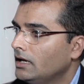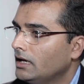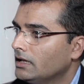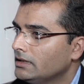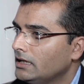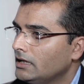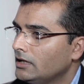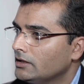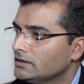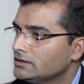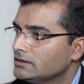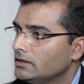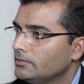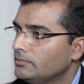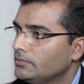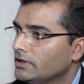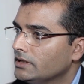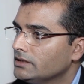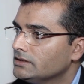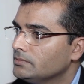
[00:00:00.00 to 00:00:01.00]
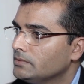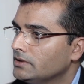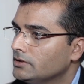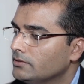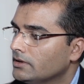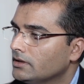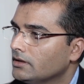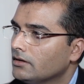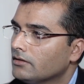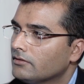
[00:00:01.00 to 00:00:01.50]
And that actually brings me
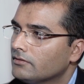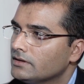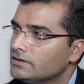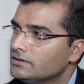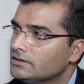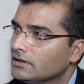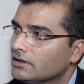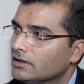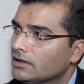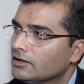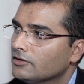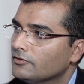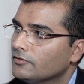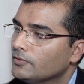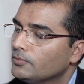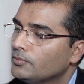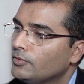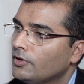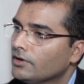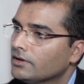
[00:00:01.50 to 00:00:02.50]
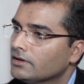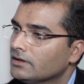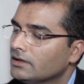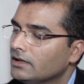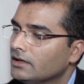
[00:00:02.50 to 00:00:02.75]
to an interesting kind of a point